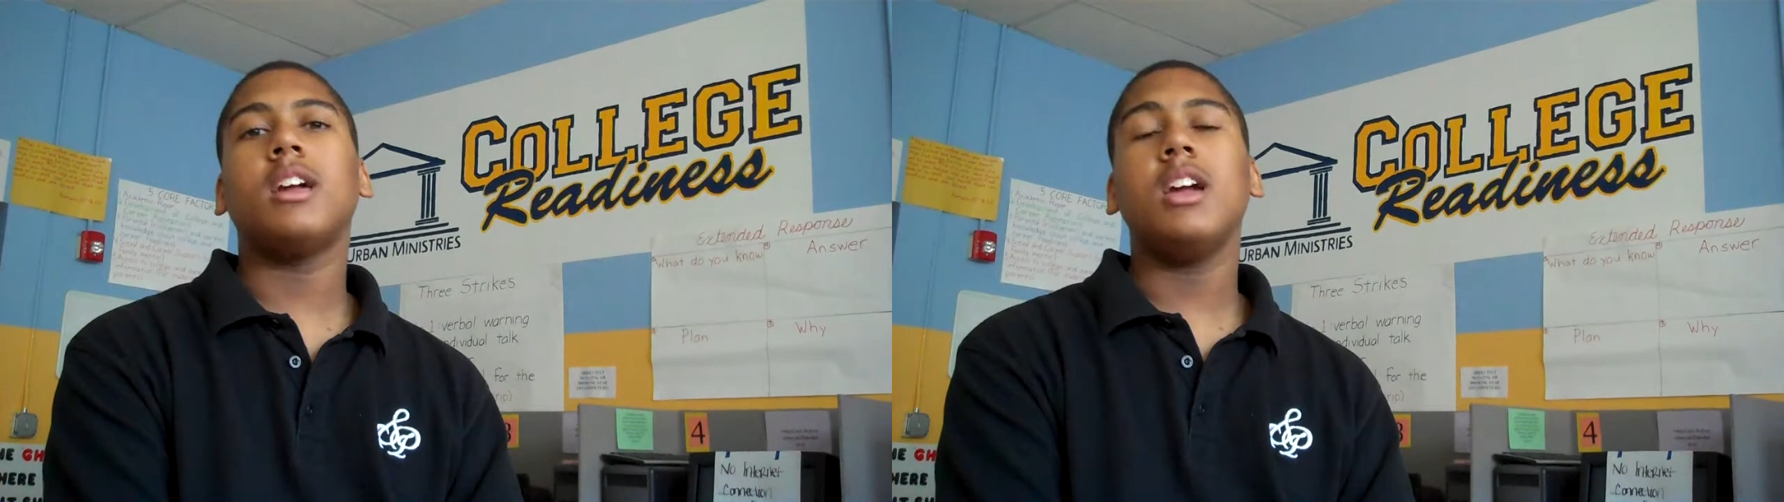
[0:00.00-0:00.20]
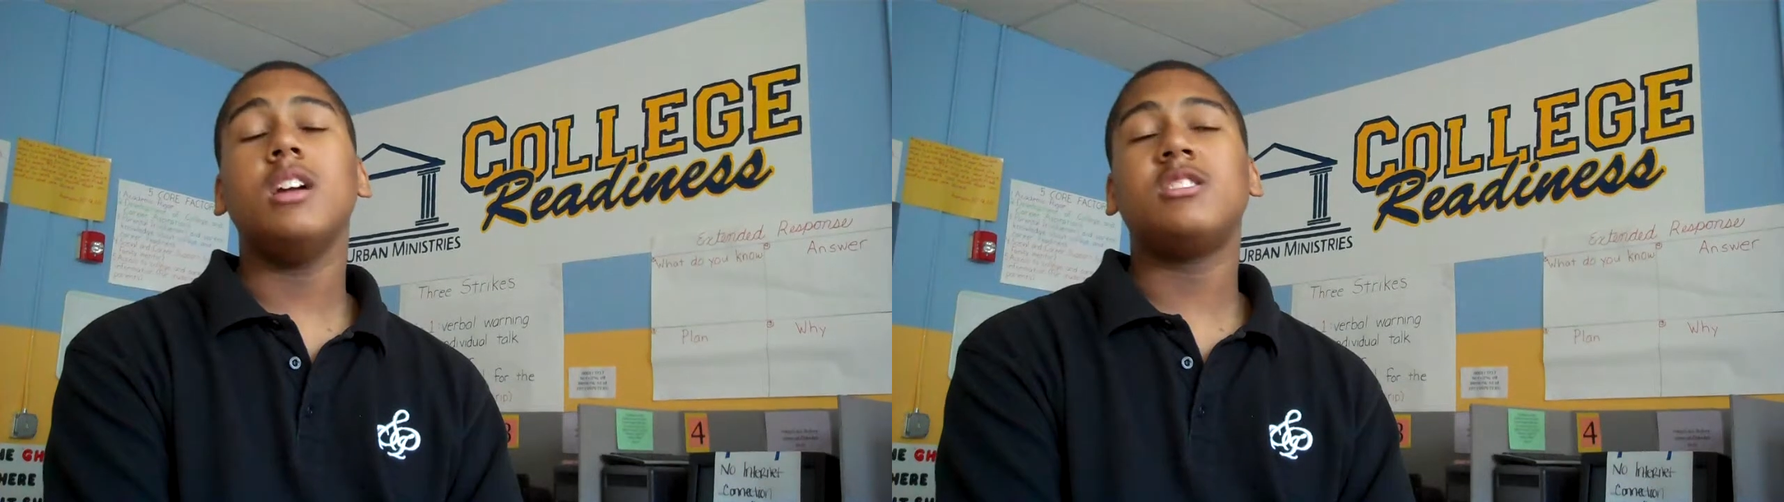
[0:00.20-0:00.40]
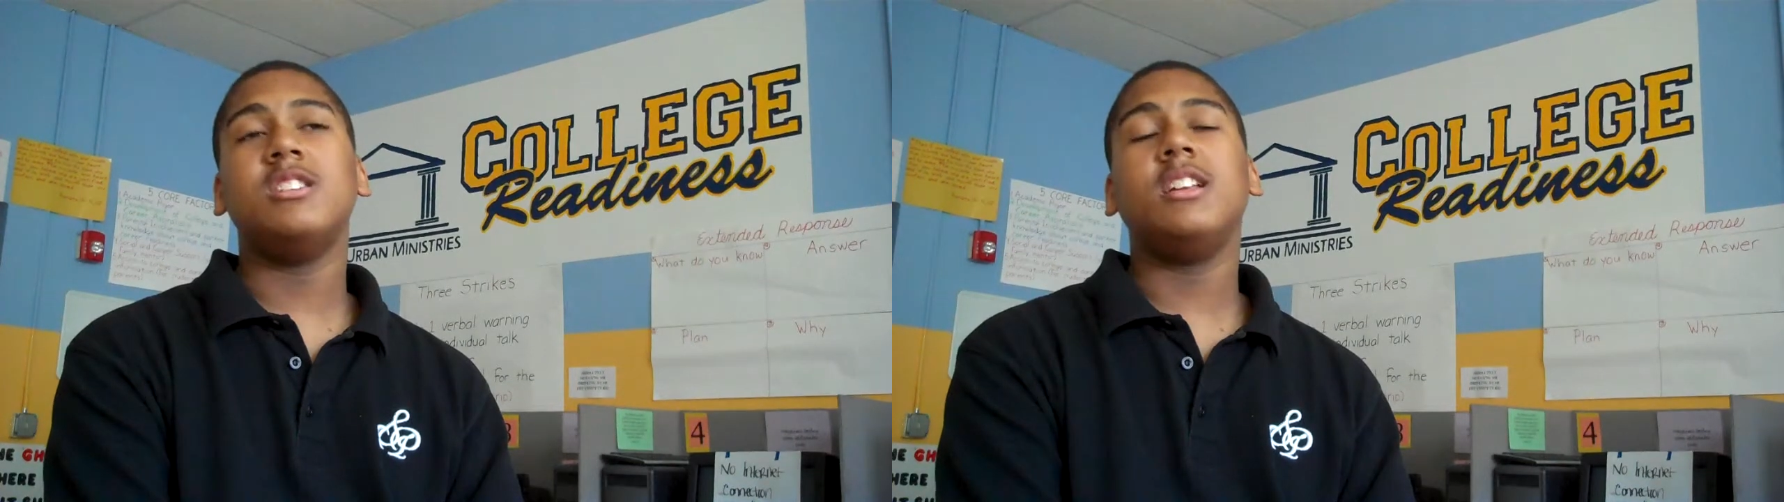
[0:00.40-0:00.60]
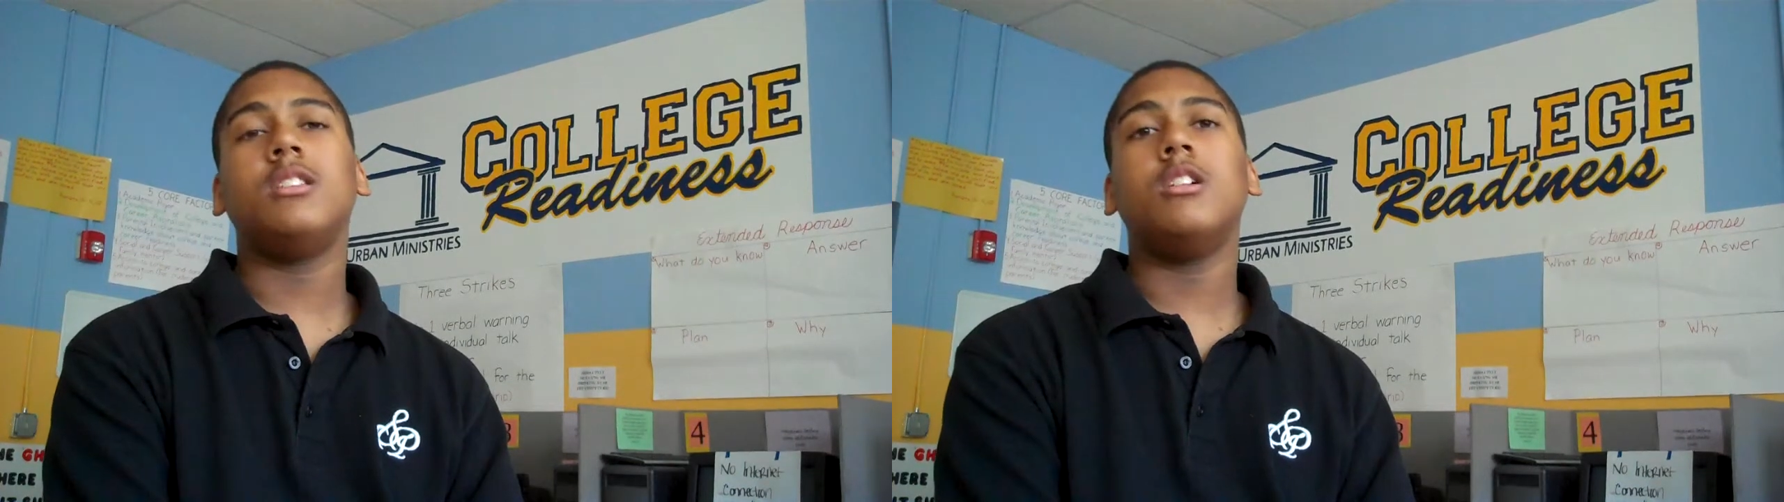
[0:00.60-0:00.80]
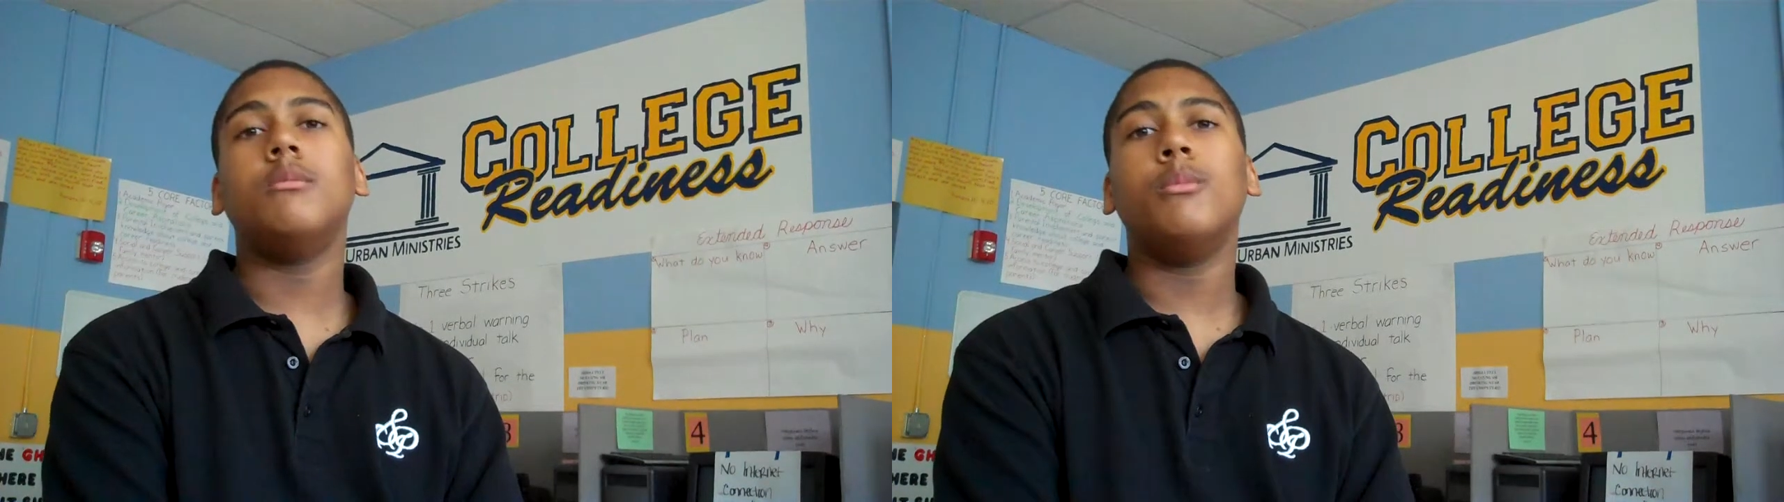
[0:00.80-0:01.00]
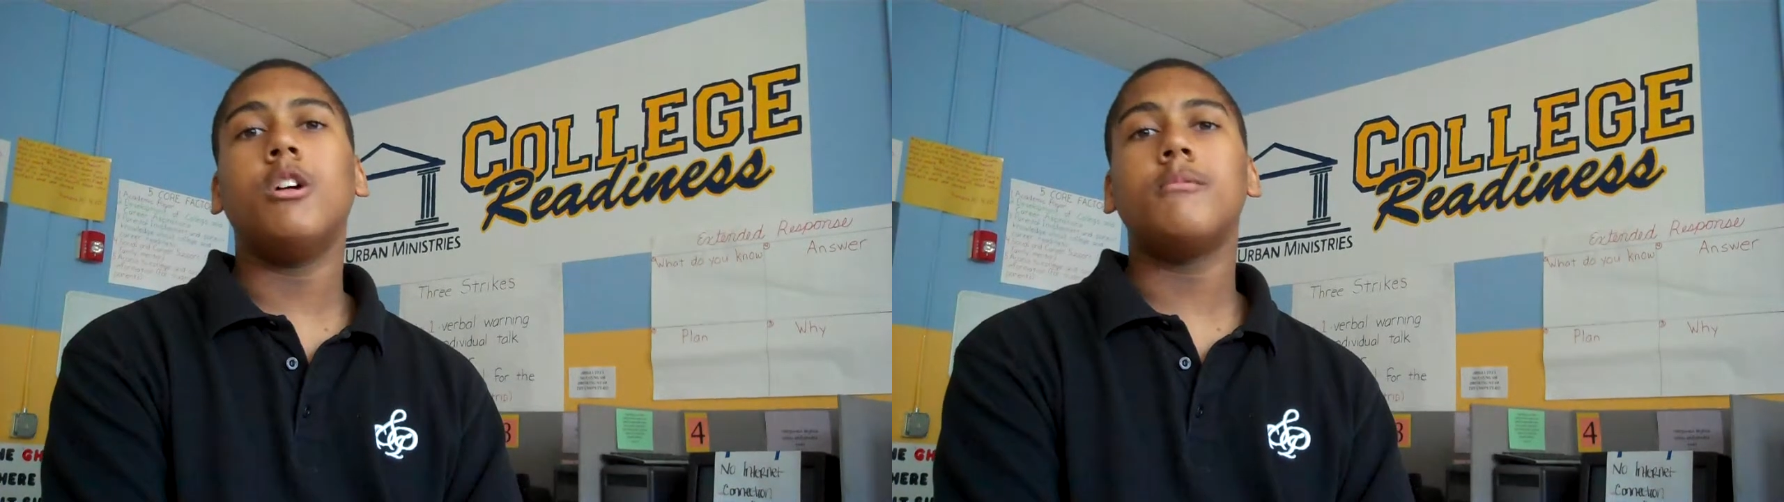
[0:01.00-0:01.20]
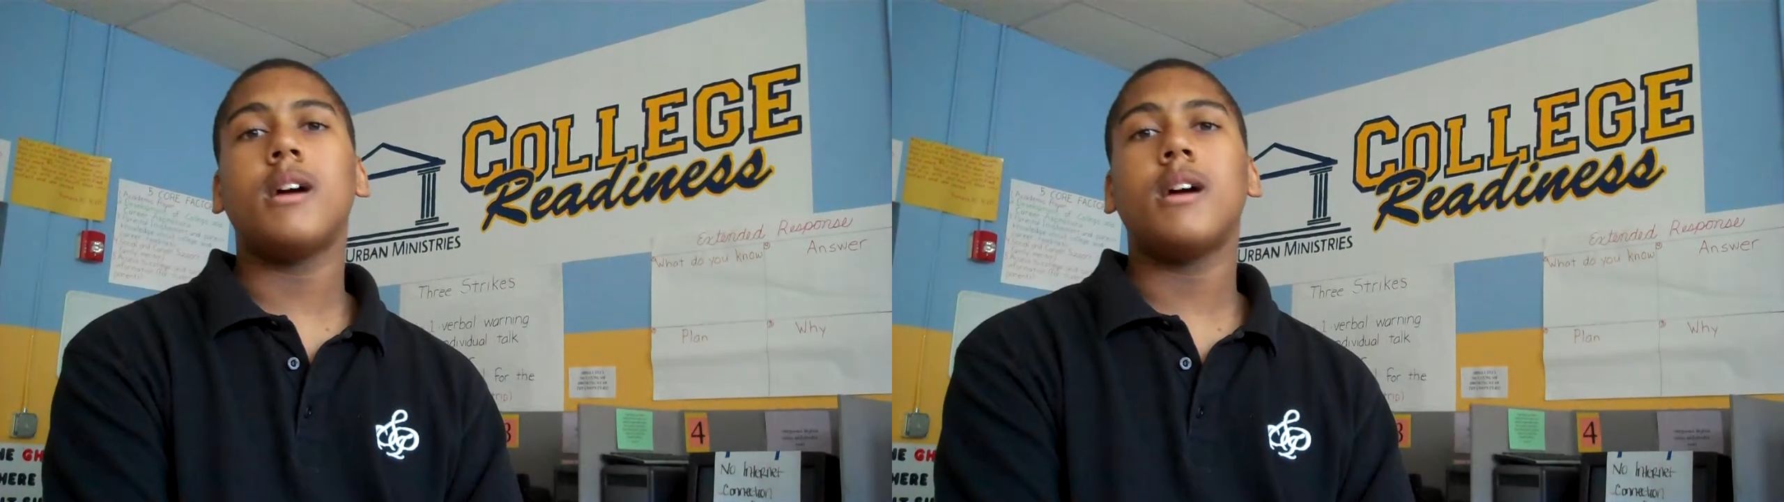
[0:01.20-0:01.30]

Kids need to learn more